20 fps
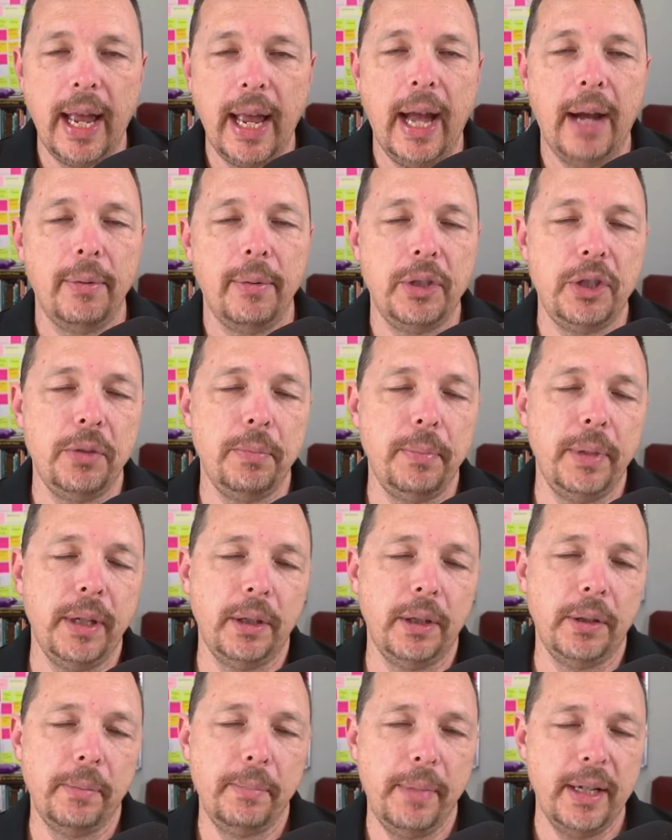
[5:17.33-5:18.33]
How would you
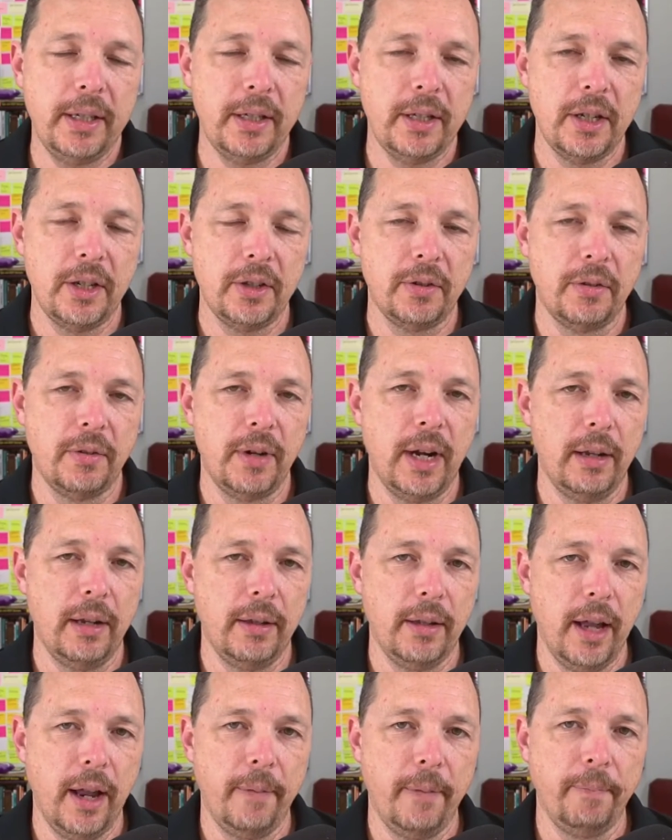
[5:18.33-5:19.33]
build a business
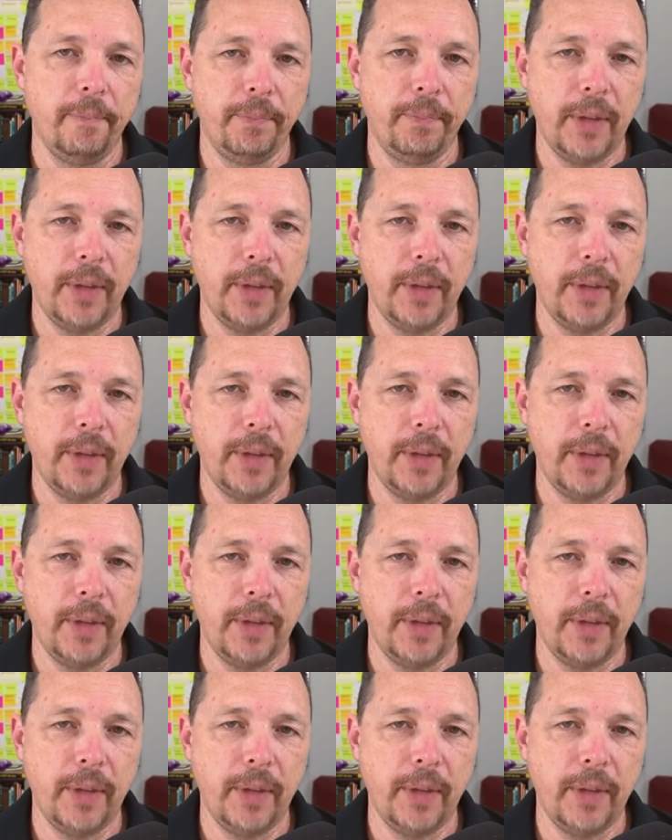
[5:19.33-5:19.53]
around that?